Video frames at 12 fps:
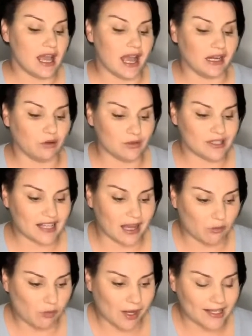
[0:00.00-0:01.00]
And it was
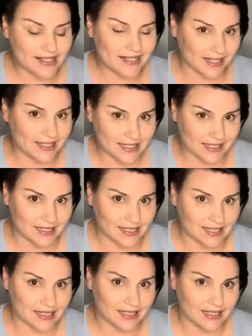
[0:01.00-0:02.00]
that one
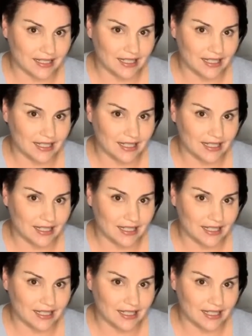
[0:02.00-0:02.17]
sentence